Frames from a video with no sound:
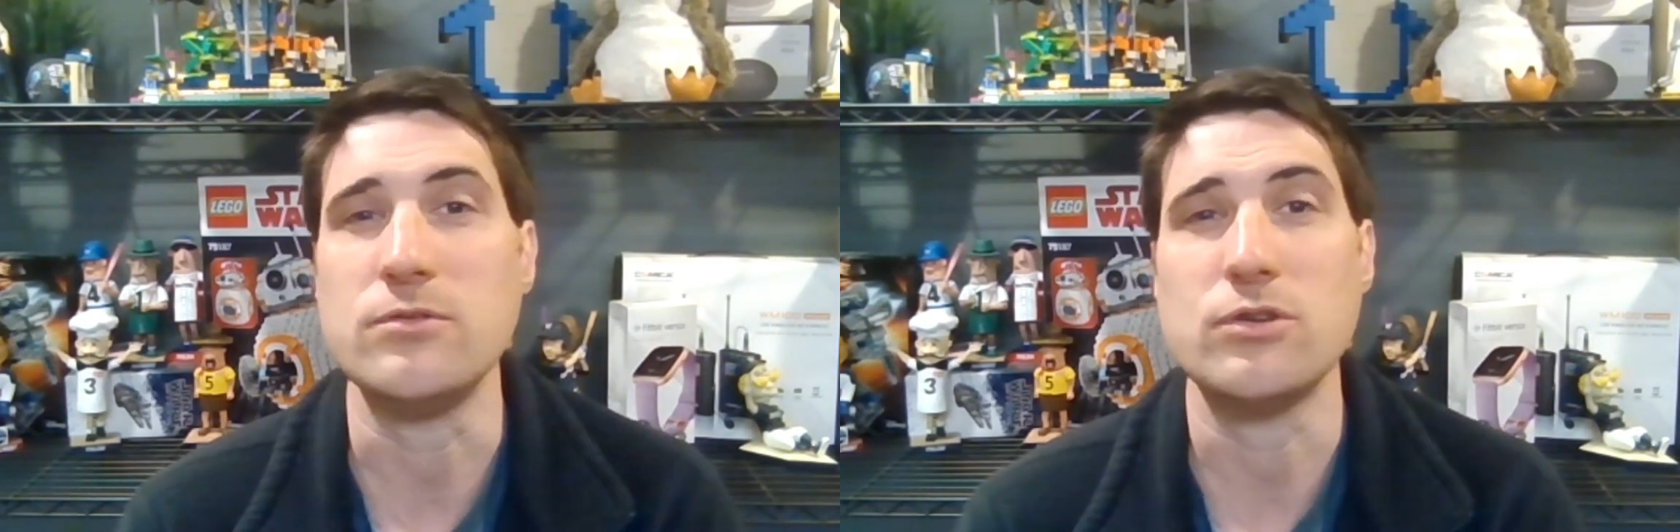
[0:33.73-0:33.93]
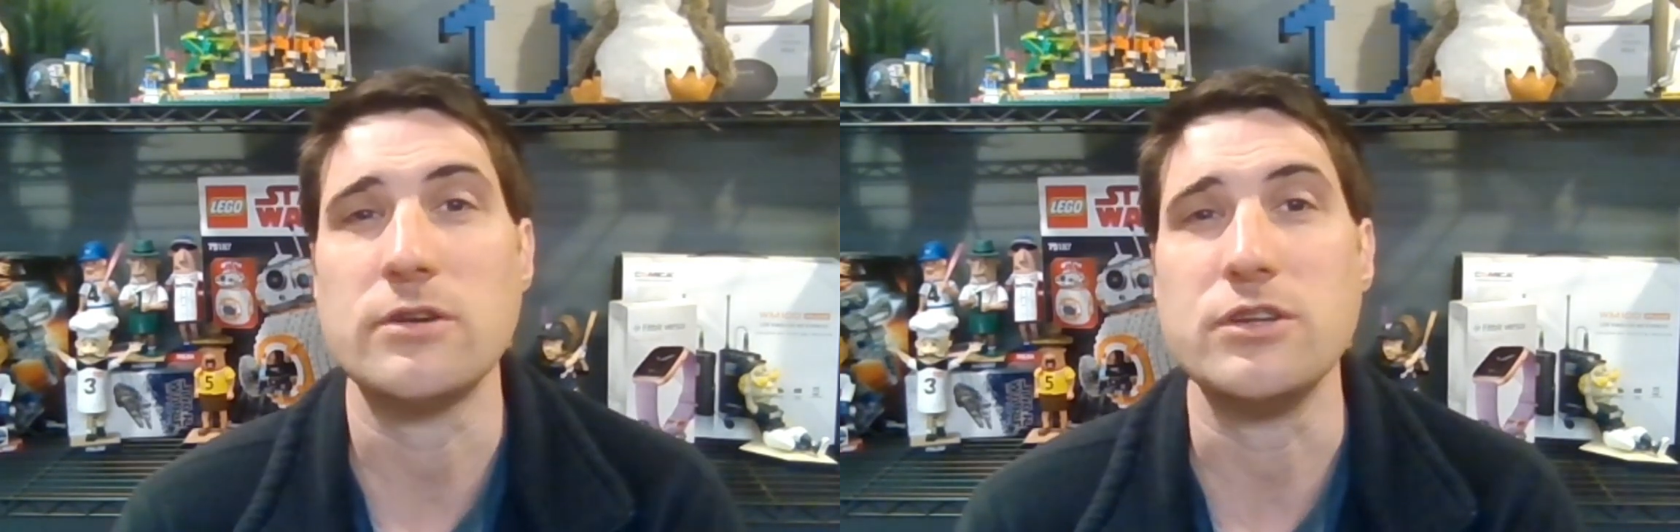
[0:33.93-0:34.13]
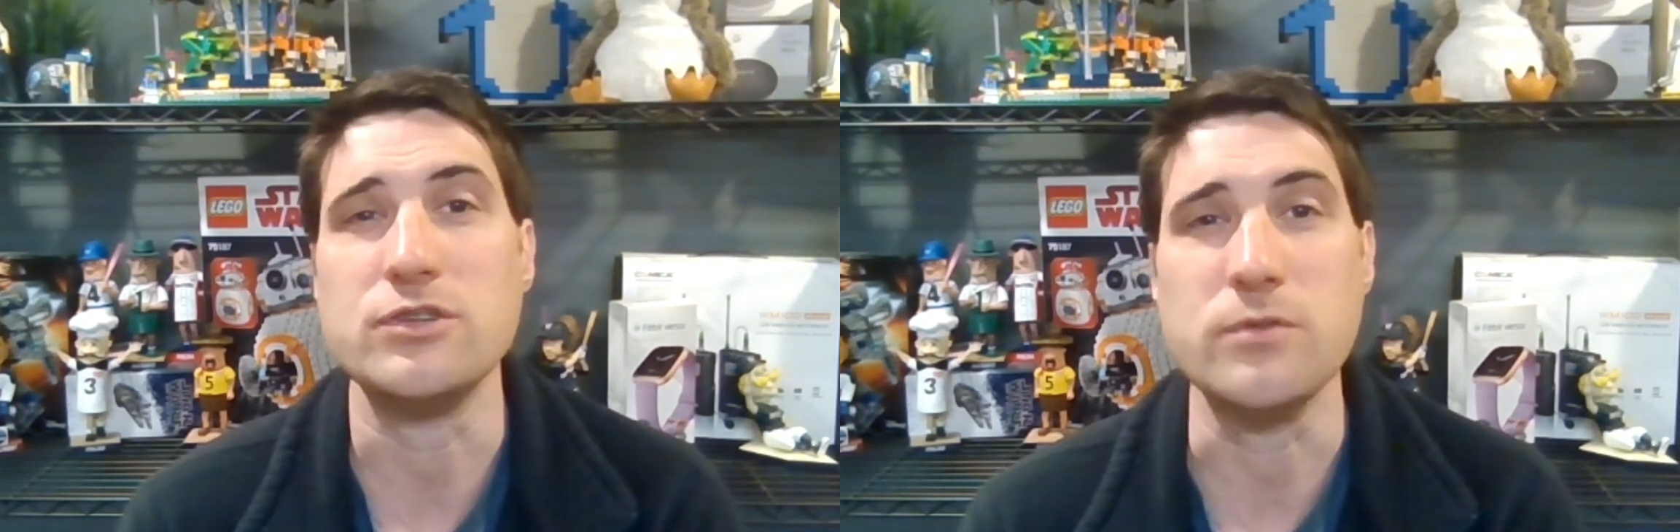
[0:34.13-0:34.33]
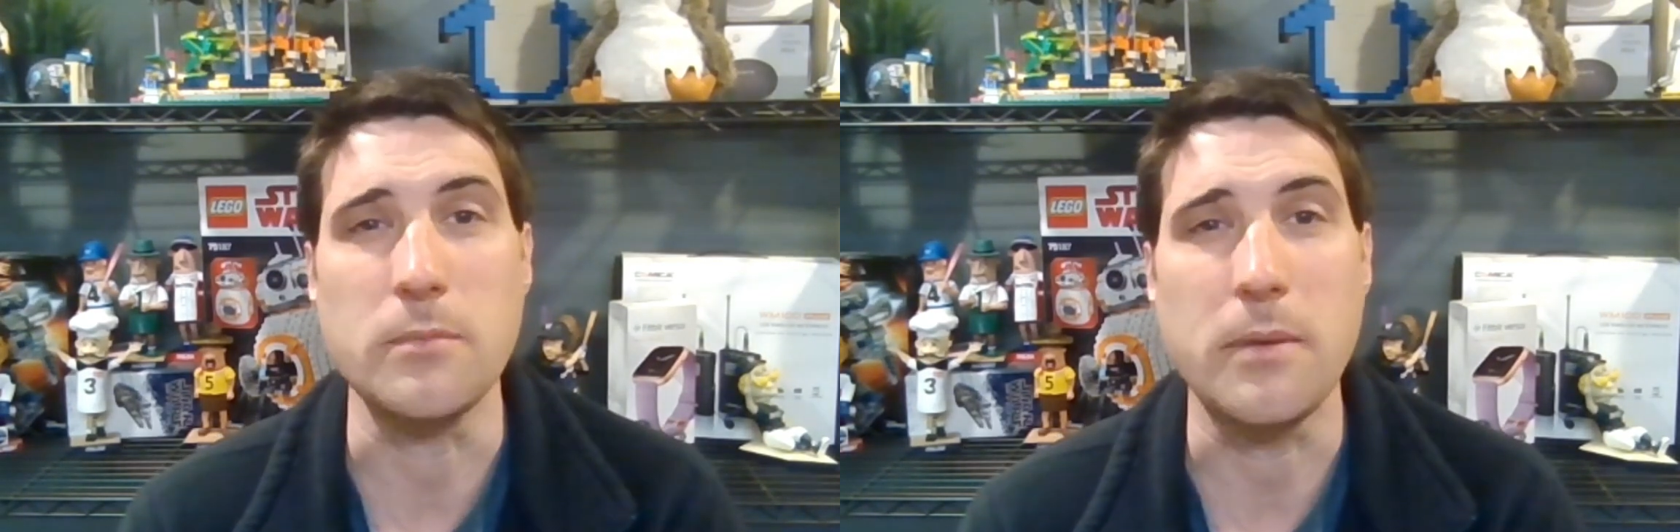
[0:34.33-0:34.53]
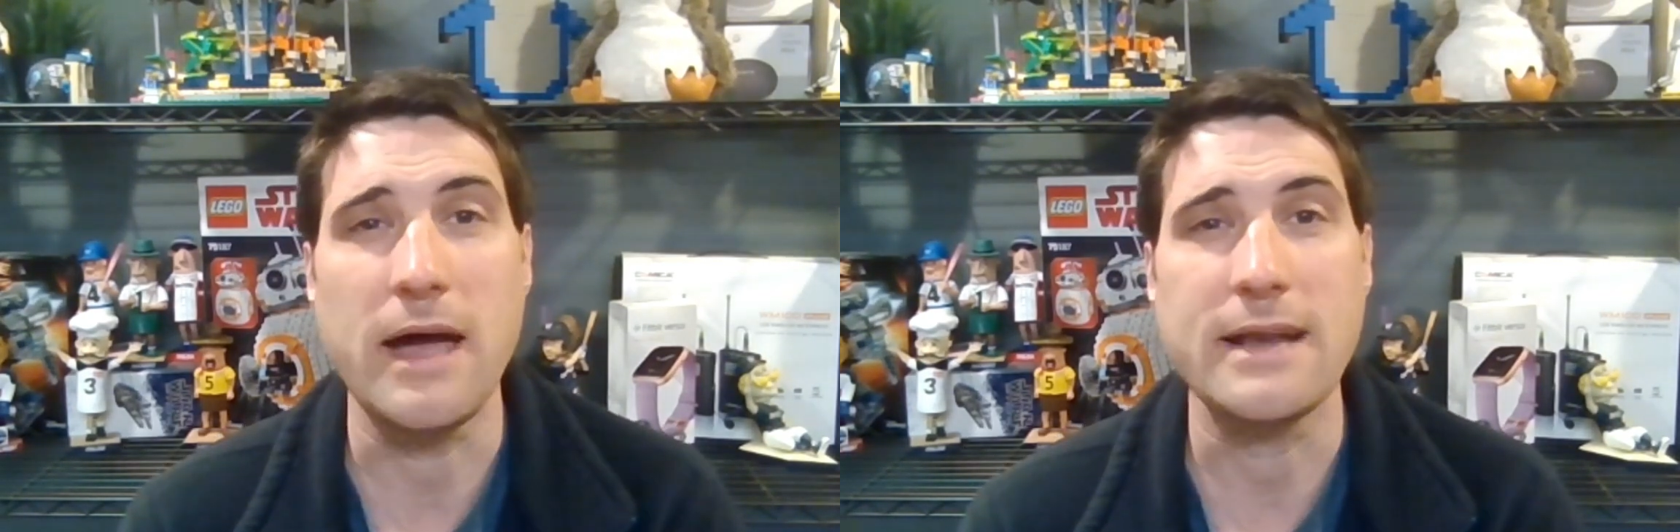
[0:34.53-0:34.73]
turn into a
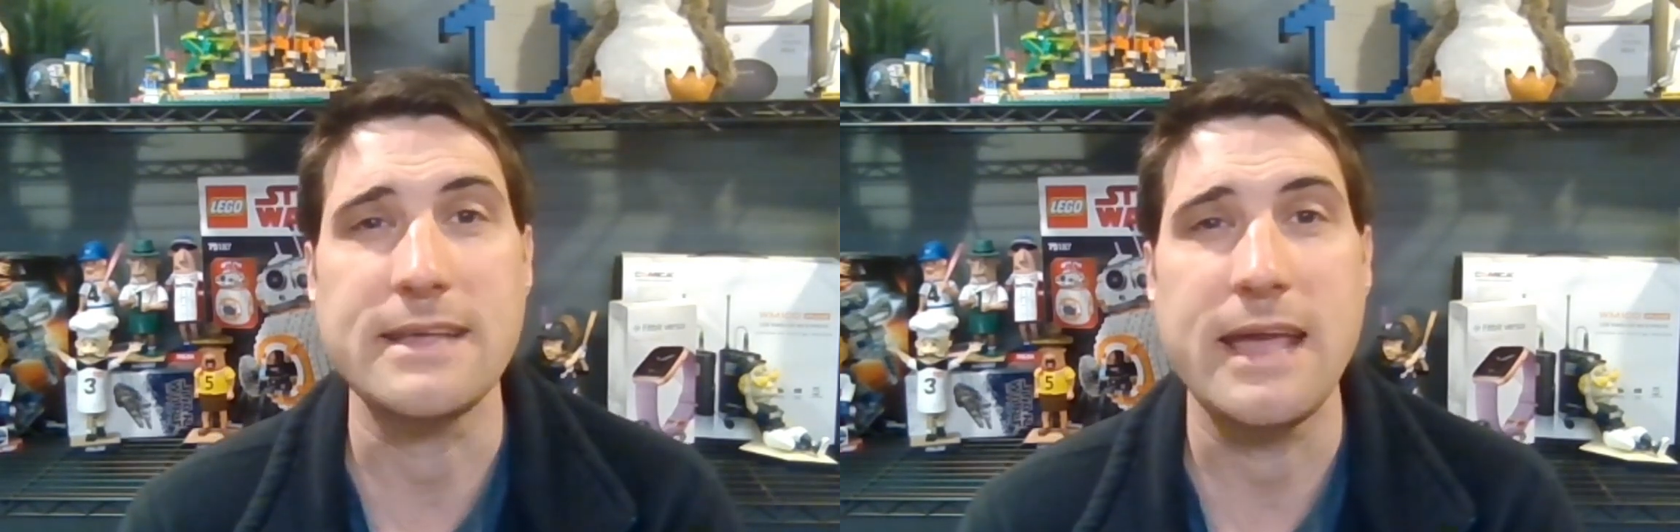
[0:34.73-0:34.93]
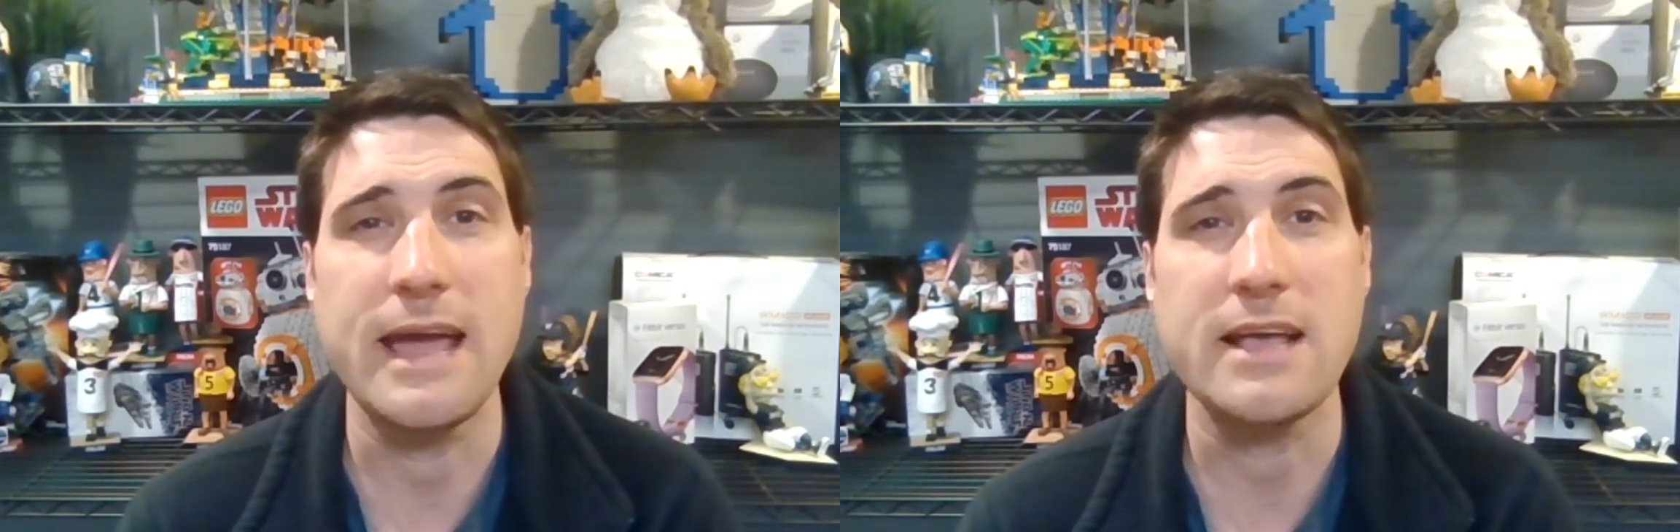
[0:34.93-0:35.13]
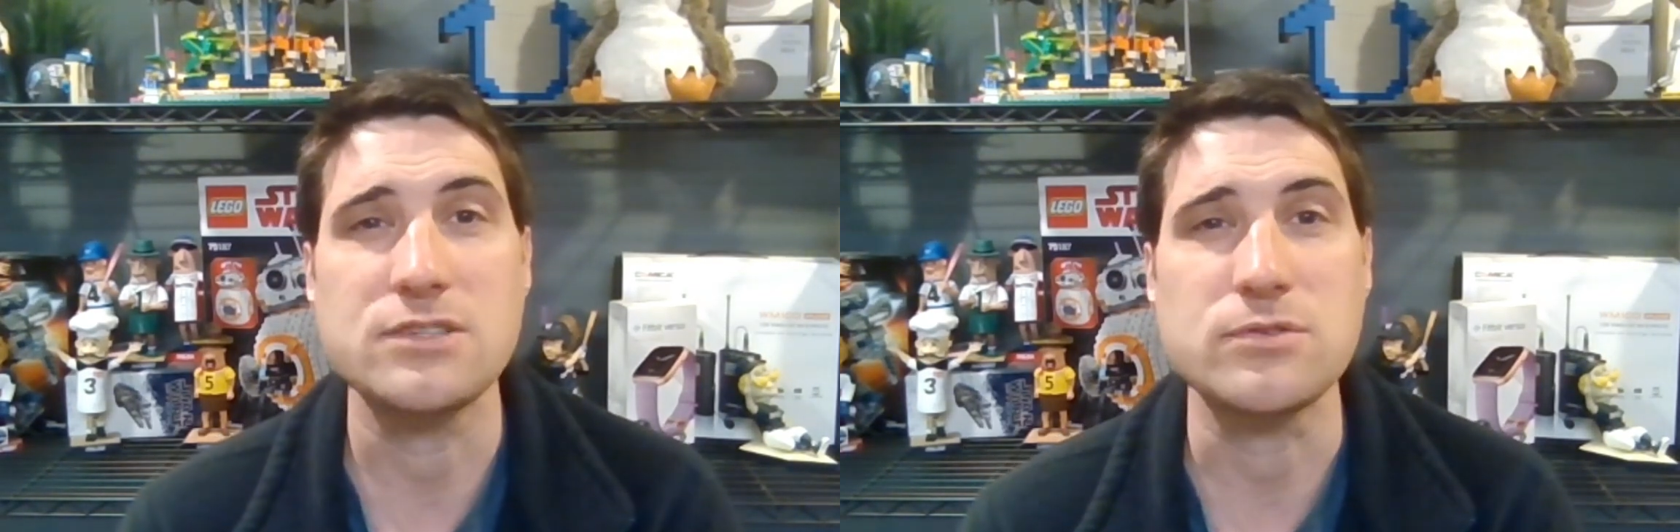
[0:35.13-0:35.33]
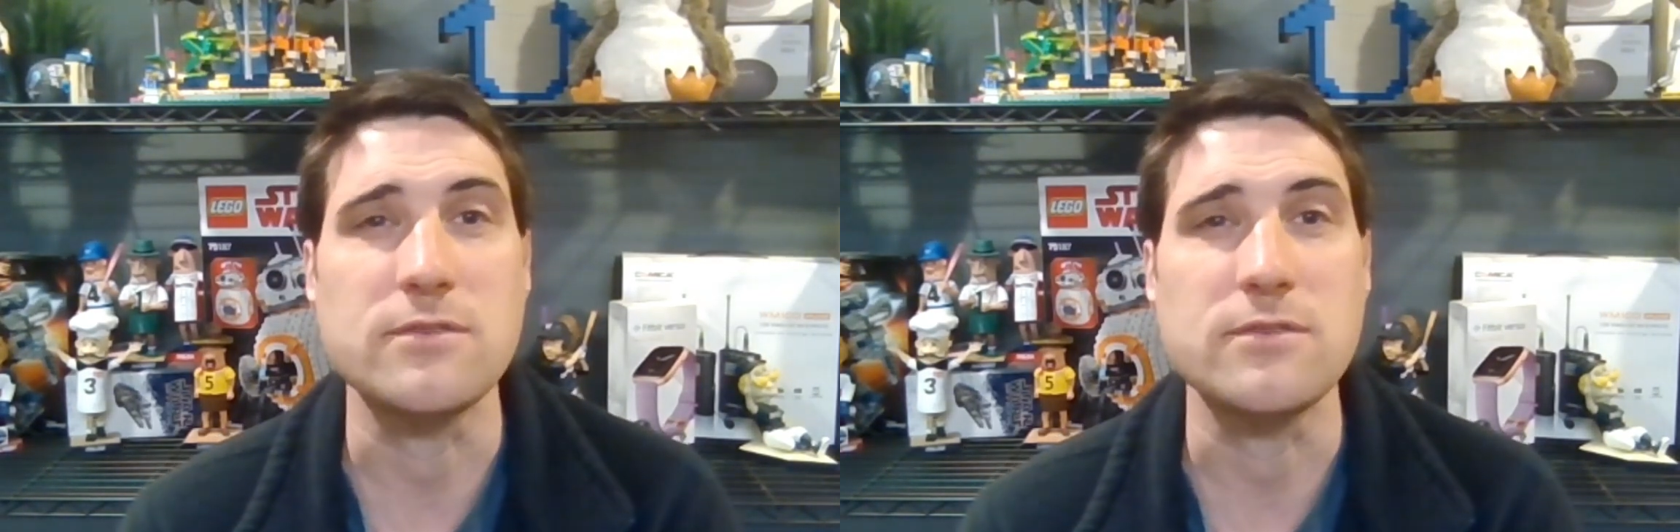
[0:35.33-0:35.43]
podcast